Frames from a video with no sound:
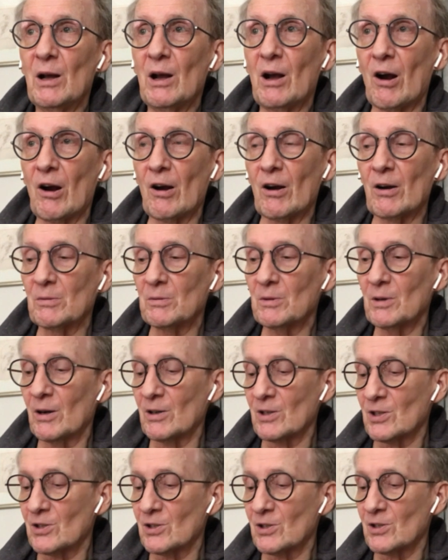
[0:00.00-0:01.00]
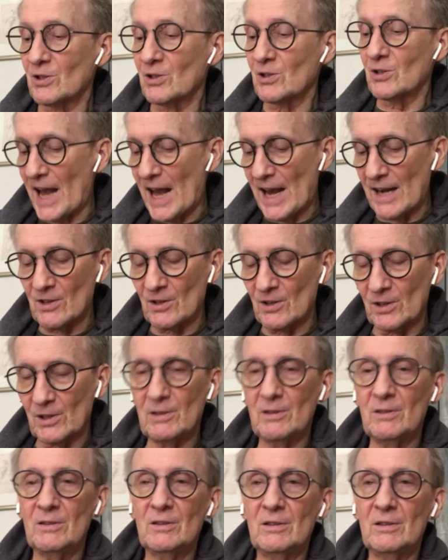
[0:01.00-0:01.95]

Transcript: our sort of standard